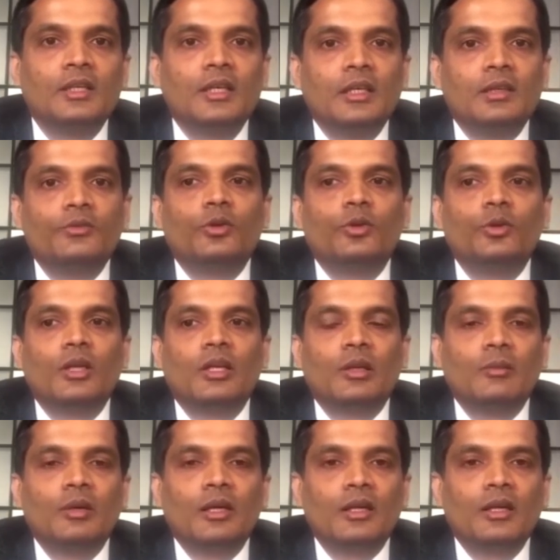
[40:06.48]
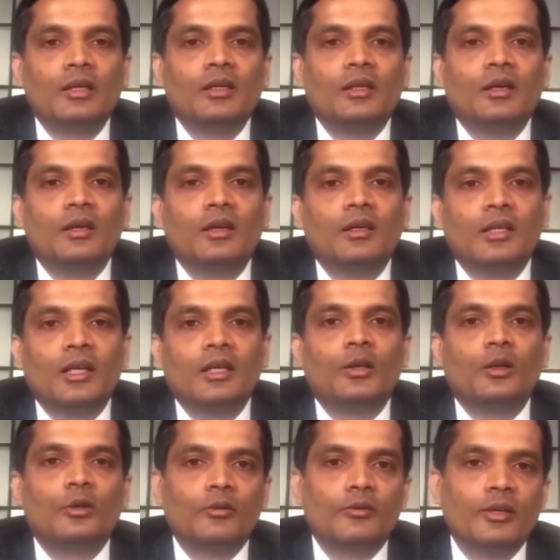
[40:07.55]
enumerate here or discuss
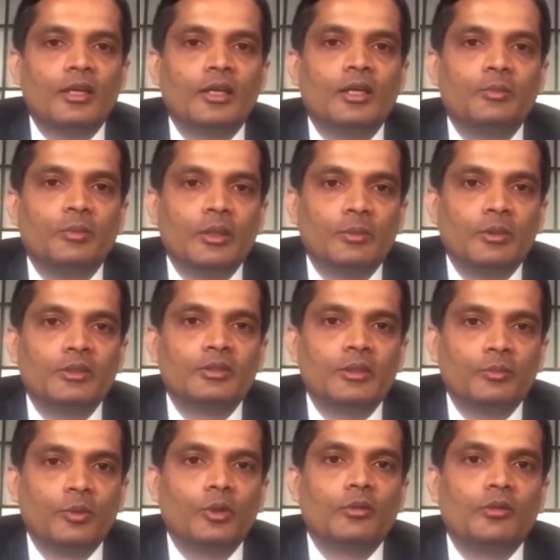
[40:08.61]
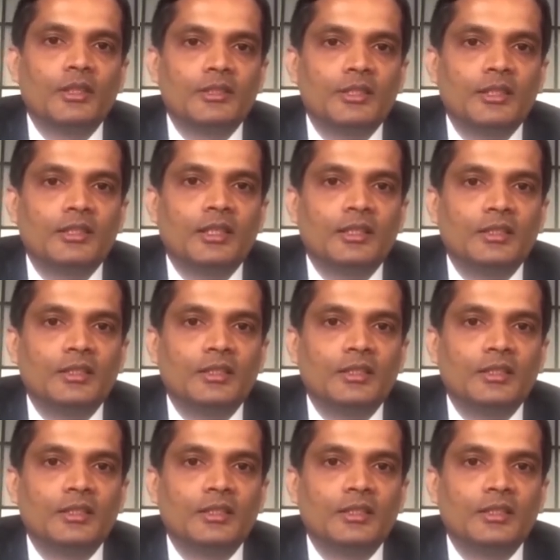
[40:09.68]
because it is beyond the purview of